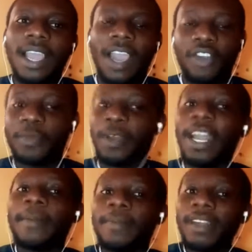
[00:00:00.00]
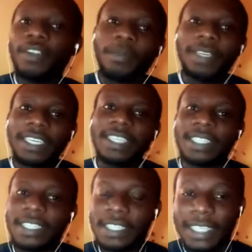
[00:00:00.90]
I was born and bred up in
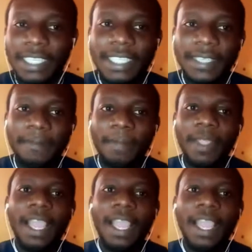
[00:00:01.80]
Ekiti State,